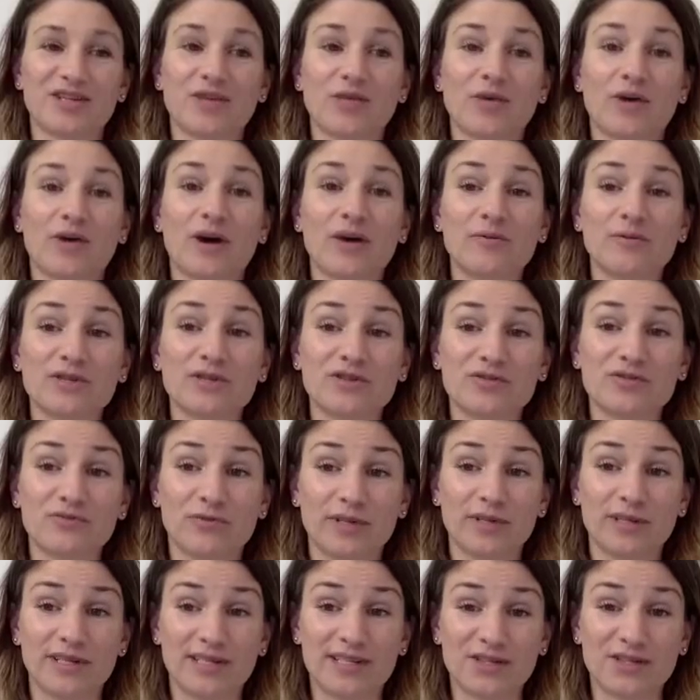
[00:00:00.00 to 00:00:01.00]
I was
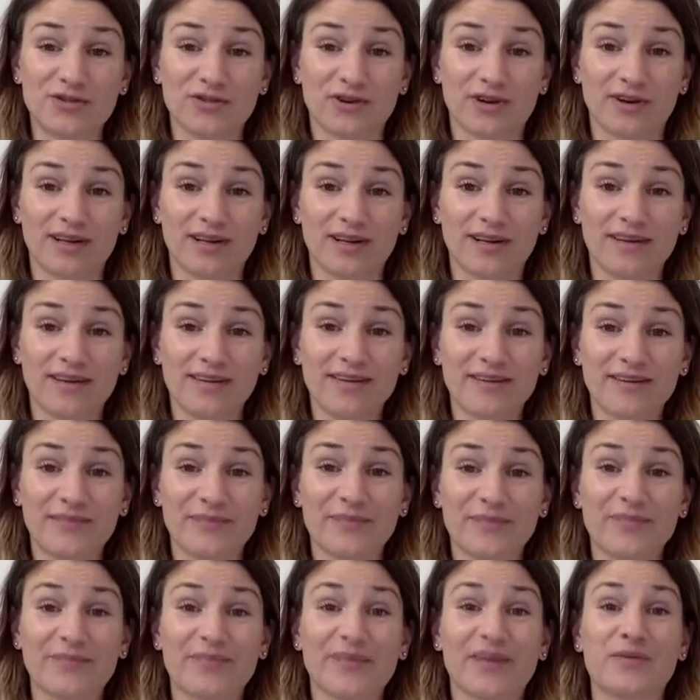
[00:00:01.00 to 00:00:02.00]
really struggling.
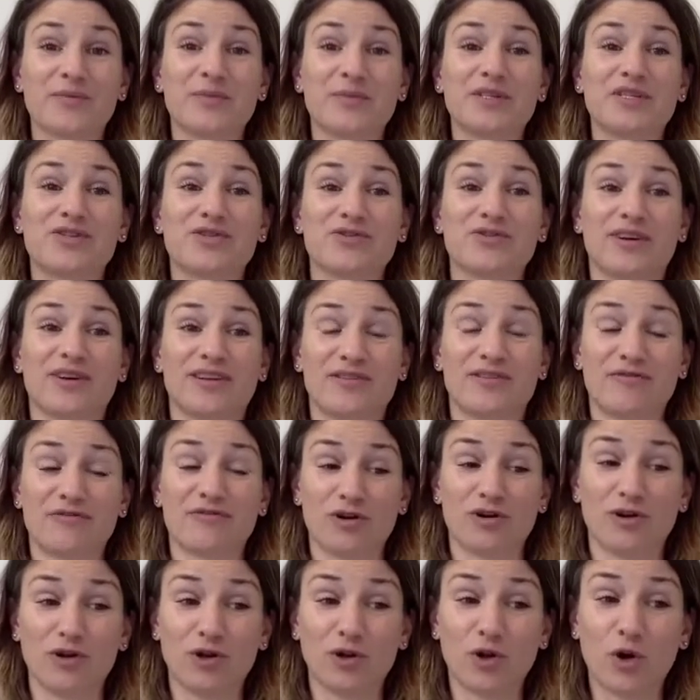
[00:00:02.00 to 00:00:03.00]
I've been struggling
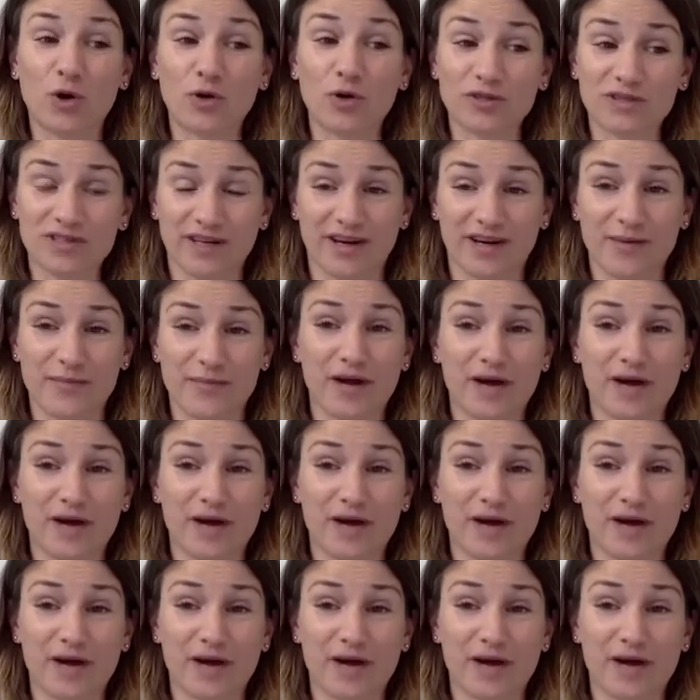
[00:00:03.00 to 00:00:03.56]
for a long time.